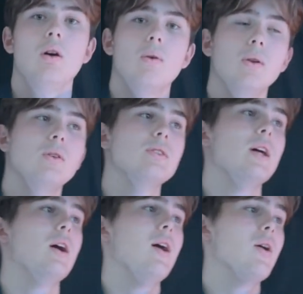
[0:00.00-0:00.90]
We looked at
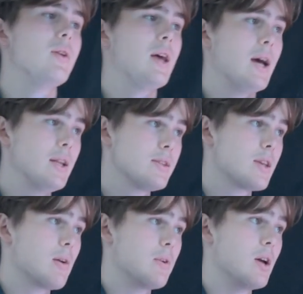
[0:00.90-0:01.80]
how alkanes
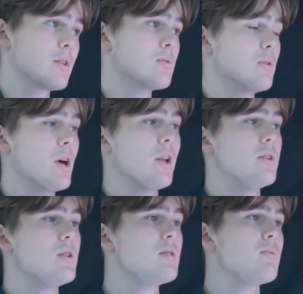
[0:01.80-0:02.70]
can react with halogens,